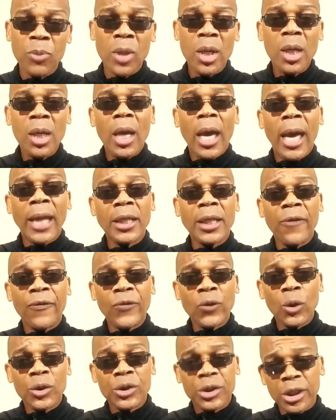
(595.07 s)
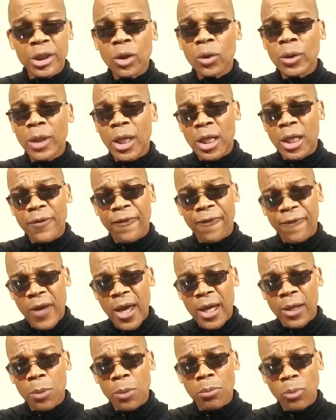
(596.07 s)
And if you're still in
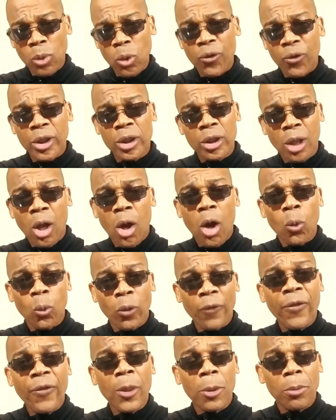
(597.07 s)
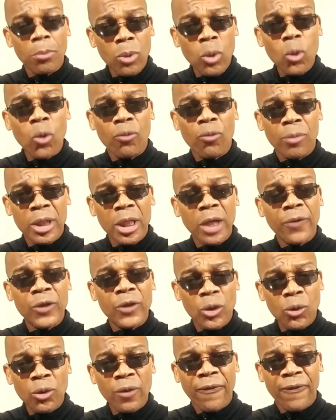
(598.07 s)
effect moving along with the movement of
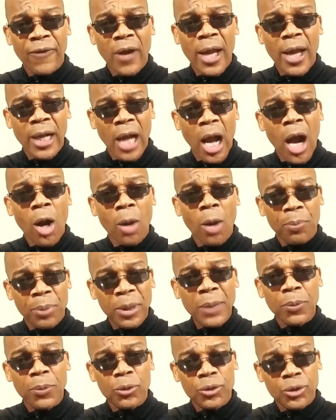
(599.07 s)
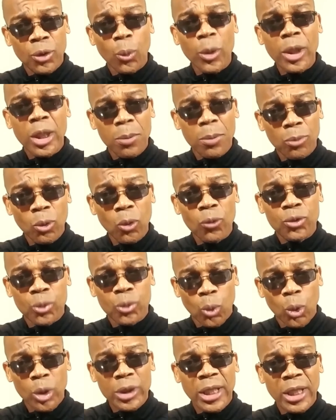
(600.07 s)
unifying our people so we can move
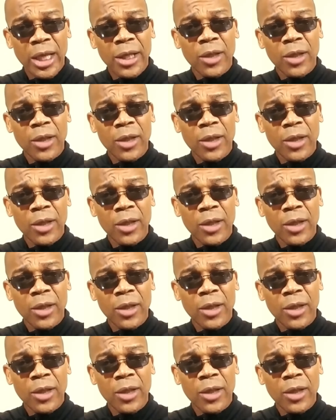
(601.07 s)
toward getting